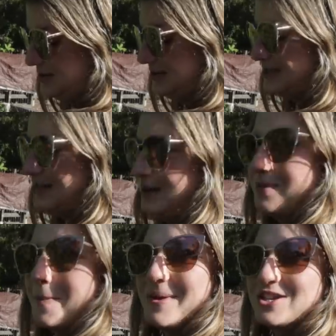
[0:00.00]
to sleep.
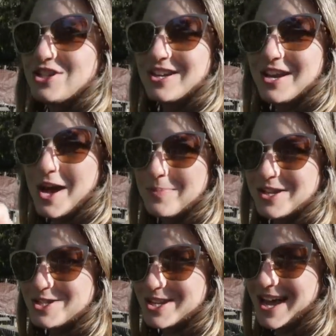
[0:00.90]
Mission
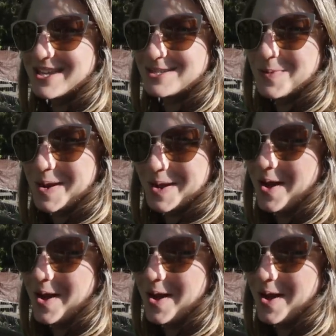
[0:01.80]
accomplished, guys. Way to